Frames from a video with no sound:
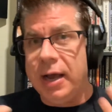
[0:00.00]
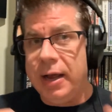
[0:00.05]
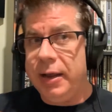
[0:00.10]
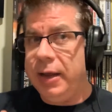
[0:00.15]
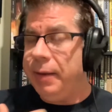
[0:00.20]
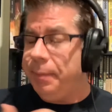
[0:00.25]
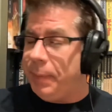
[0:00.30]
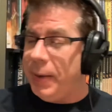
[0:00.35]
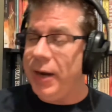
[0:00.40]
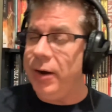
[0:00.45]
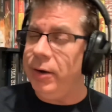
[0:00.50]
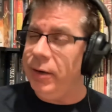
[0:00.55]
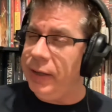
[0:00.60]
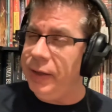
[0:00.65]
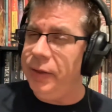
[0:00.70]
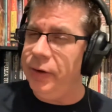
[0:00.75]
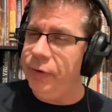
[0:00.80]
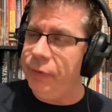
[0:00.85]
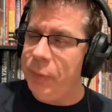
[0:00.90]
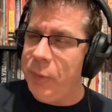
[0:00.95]

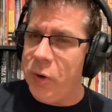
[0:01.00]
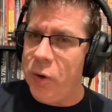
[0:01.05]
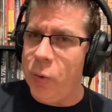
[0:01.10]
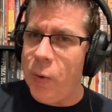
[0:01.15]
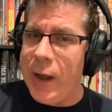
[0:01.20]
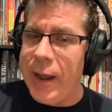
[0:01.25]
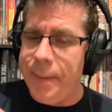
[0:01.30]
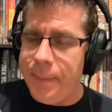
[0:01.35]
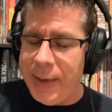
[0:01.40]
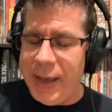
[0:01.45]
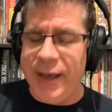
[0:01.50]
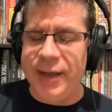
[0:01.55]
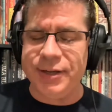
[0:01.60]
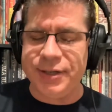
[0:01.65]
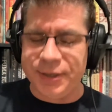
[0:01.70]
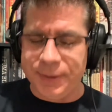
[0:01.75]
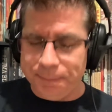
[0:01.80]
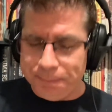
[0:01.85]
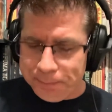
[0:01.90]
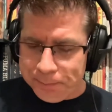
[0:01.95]
Apparently there's more white
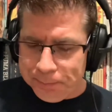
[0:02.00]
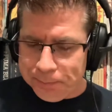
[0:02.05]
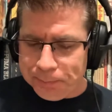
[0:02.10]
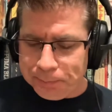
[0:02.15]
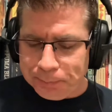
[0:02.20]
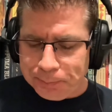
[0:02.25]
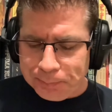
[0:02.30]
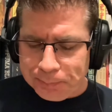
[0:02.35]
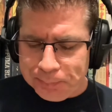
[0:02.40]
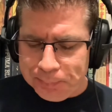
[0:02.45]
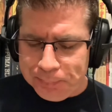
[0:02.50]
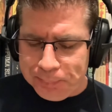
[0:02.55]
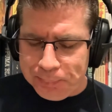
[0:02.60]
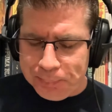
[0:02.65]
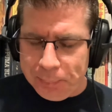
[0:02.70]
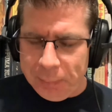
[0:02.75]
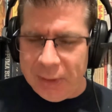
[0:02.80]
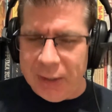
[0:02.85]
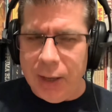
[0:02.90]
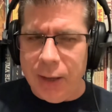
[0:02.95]
mask.
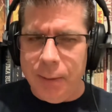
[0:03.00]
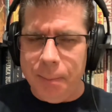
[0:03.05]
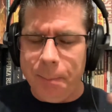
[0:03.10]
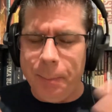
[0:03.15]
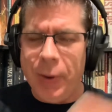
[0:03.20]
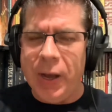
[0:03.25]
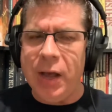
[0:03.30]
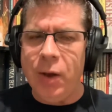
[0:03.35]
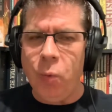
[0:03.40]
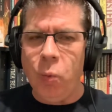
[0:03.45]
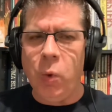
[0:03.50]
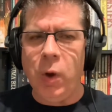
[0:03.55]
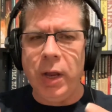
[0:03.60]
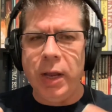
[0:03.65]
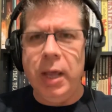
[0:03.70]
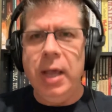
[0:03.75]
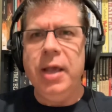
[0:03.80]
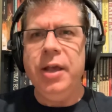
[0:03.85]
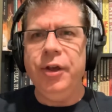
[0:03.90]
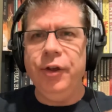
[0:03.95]
But
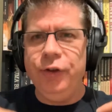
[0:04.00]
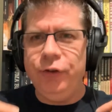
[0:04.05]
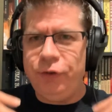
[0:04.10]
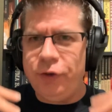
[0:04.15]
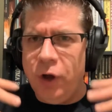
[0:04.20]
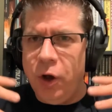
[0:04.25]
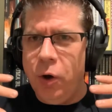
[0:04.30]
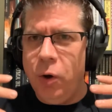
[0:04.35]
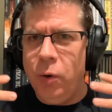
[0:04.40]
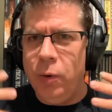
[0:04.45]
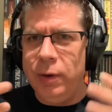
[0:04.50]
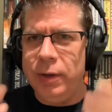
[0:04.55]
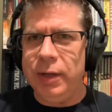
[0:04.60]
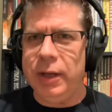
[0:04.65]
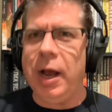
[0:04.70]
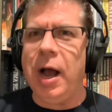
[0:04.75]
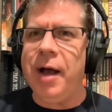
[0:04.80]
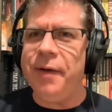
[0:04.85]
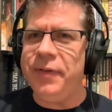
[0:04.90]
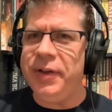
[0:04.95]
so
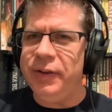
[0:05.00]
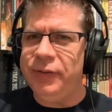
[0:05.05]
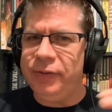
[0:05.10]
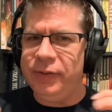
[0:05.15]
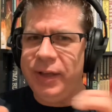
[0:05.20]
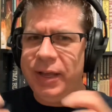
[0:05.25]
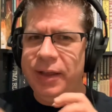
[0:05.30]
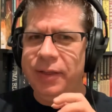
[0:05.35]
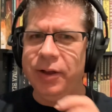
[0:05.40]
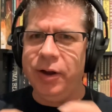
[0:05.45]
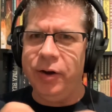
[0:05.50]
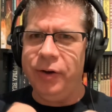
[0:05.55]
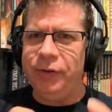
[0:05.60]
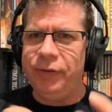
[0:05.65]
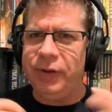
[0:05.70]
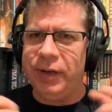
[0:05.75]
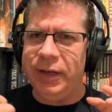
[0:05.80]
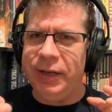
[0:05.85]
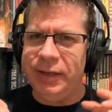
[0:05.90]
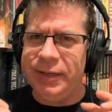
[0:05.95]
obviously there
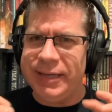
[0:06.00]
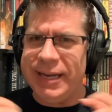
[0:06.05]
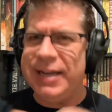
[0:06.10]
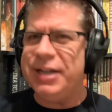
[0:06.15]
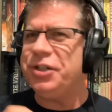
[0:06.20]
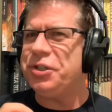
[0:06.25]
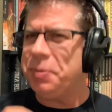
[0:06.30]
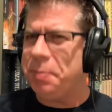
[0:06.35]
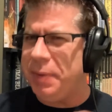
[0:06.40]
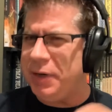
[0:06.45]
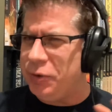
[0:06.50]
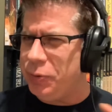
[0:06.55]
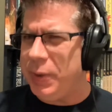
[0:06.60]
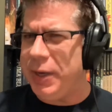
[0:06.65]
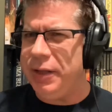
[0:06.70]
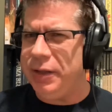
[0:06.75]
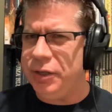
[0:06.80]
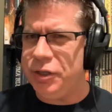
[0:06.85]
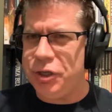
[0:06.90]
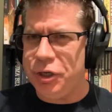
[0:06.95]
is a tension
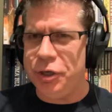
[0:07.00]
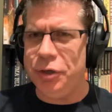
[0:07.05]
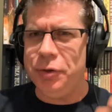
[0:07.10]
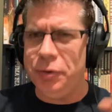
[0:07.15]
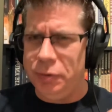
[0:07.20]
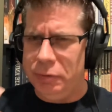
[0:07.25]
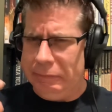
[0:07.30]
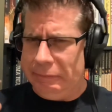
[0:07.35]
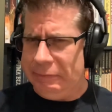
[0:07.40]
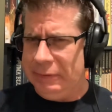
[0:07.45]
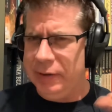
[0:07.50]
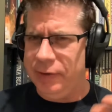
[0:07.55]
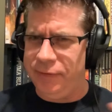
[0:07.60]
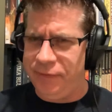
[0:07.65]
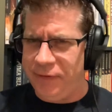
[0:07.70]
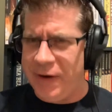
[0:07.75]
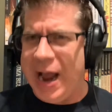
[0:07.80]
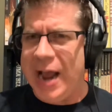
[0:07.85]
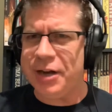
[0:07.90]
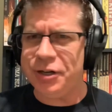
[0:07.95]
between the two
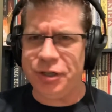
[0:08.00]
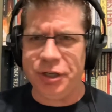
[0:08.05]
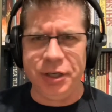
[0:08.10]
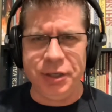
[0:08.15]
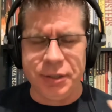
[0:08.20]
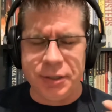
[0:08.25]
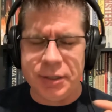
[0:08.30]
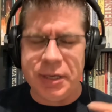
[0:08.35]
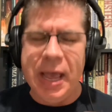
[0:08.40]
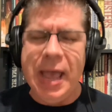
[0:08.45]
fractions.